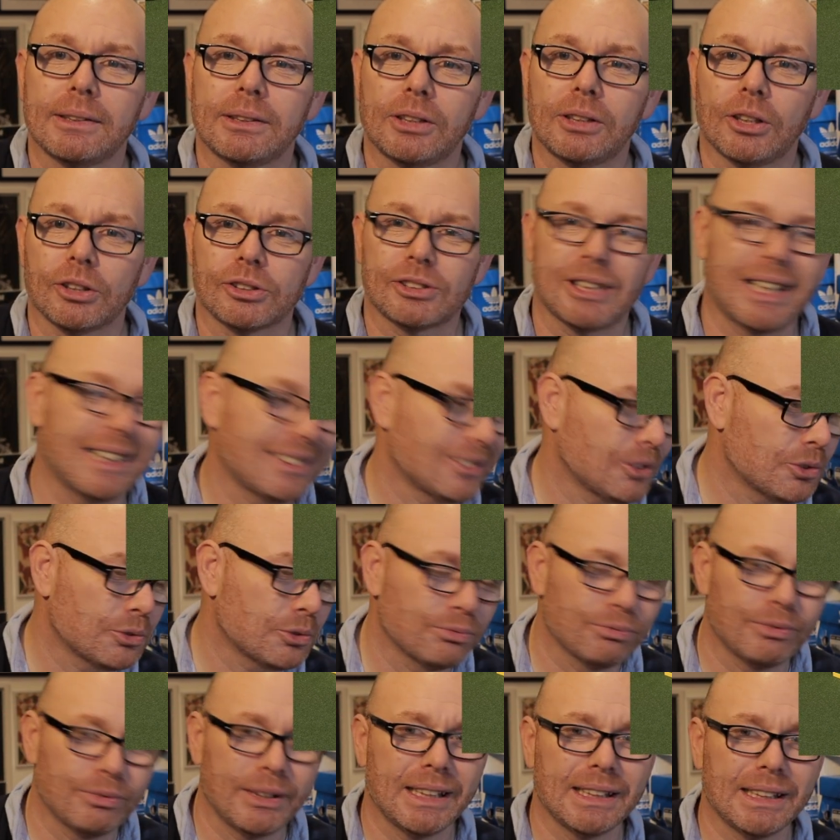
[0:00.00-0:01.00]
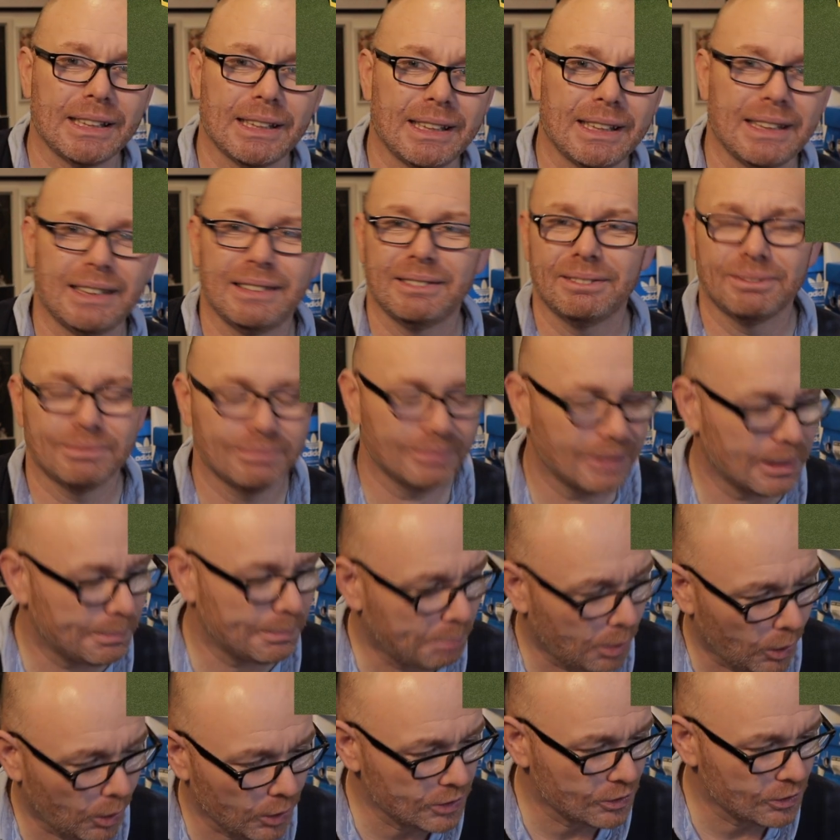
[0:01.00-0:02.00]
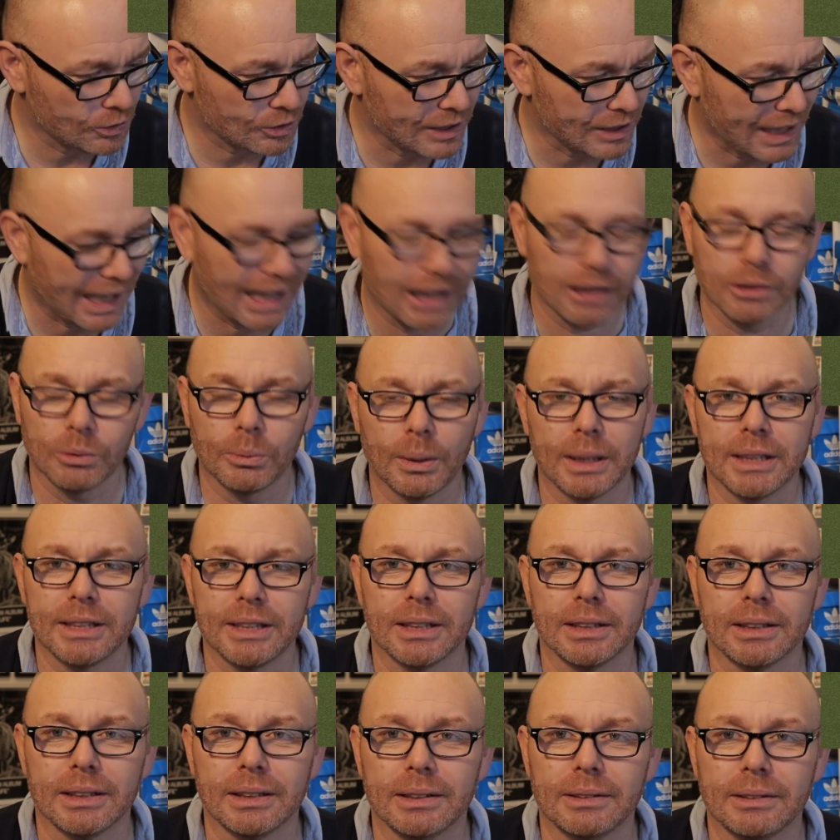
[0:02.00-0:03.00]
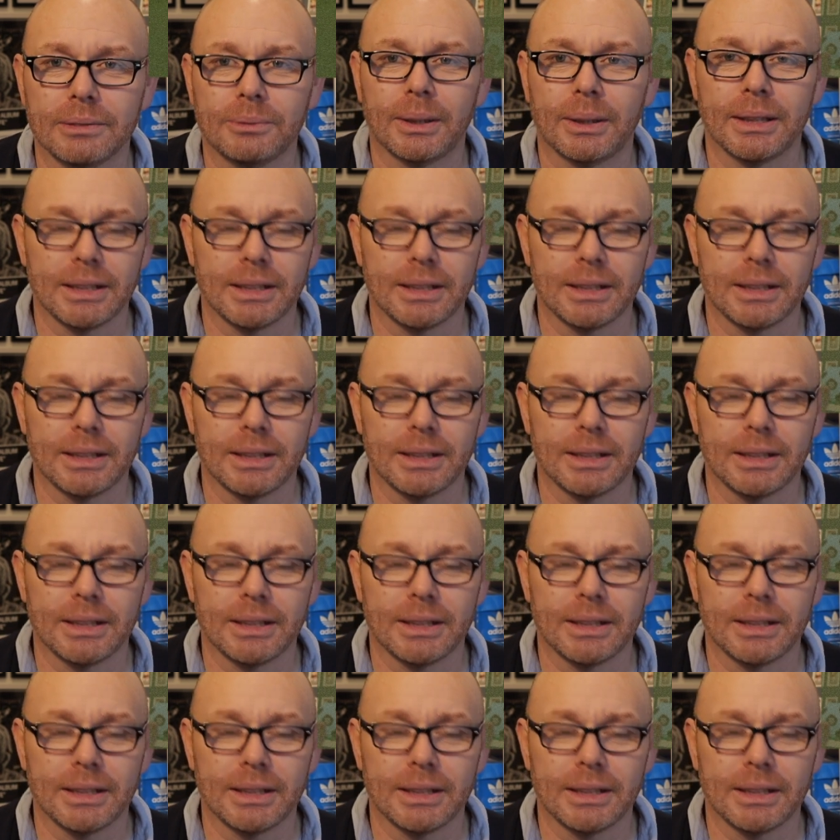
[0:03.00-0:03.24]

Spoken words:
because that doesn't really, the point doesn't help when you're